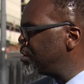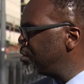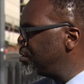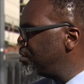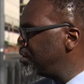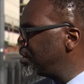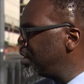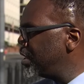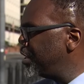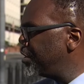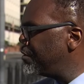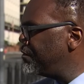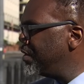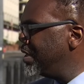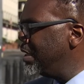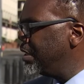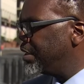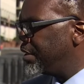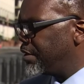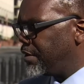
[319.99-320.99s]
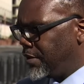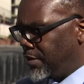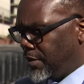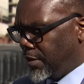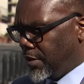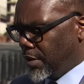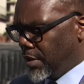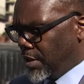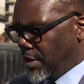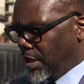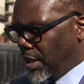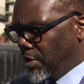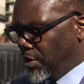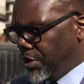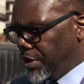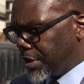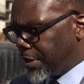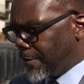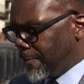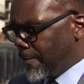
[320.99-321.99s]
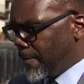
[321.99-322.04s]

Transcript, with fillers: to, to intervene here. Uh, look,